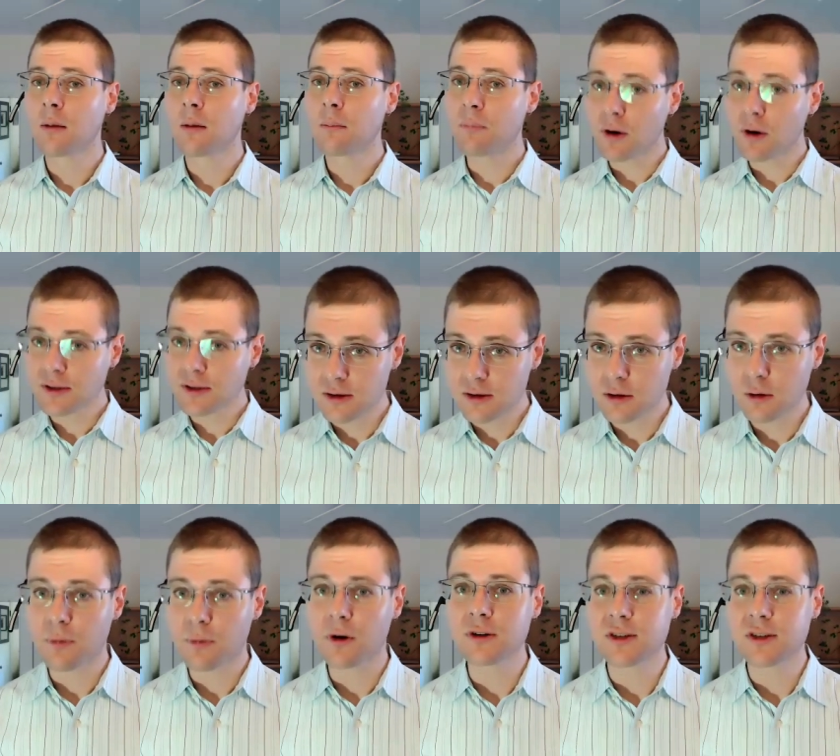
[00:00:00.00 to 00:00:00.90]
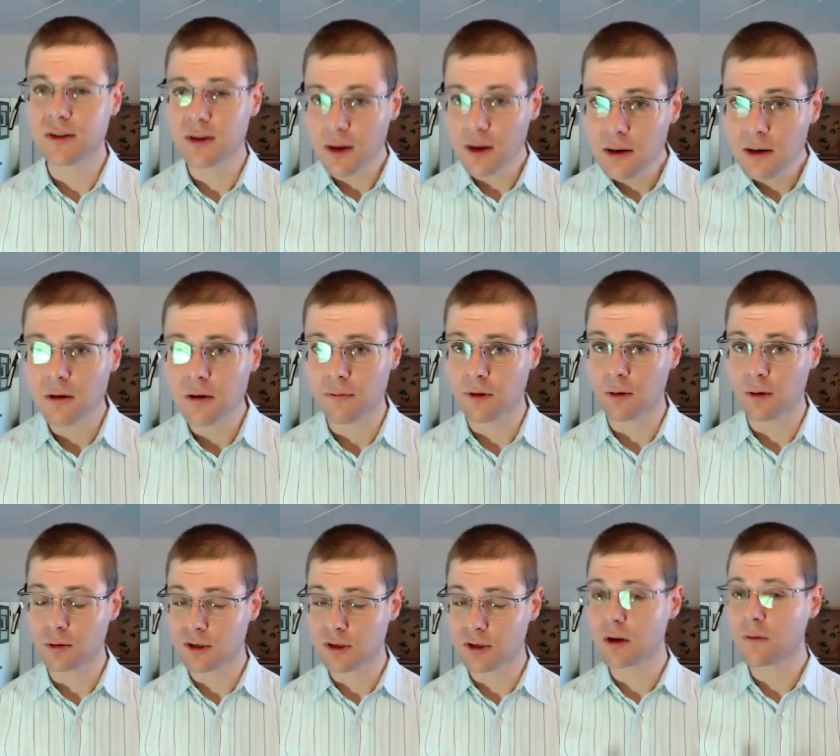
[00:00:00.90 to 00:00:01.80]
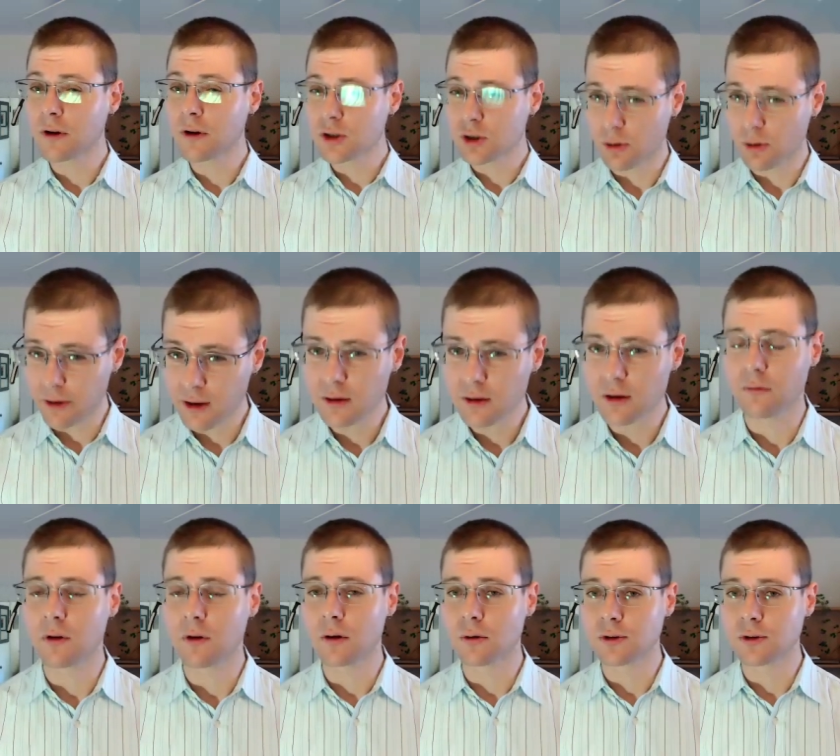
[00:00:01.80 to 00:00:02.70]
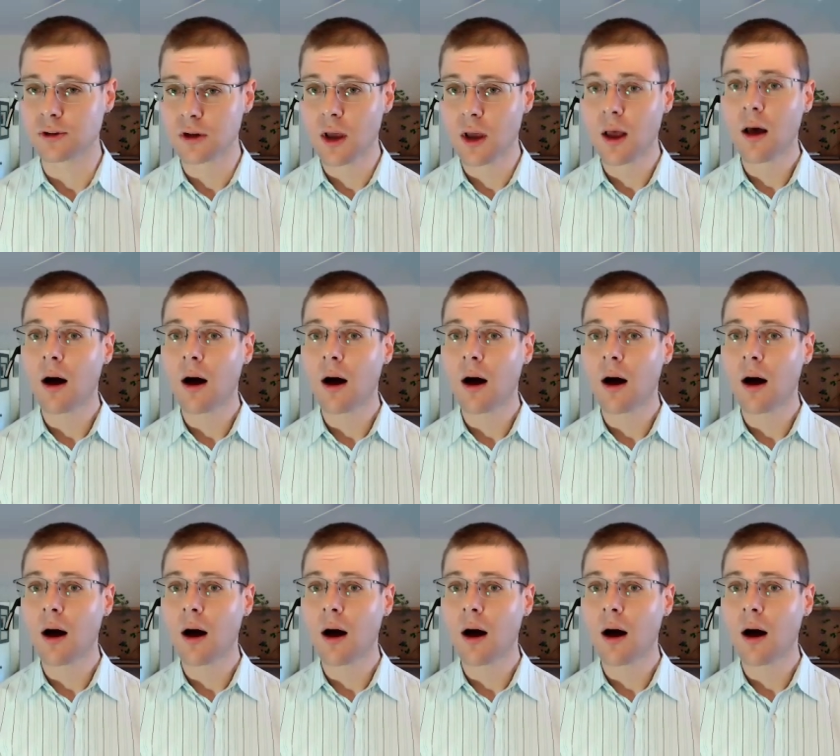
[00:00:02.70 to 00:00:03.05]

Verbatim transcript: person-to-person interviews, individual interviews,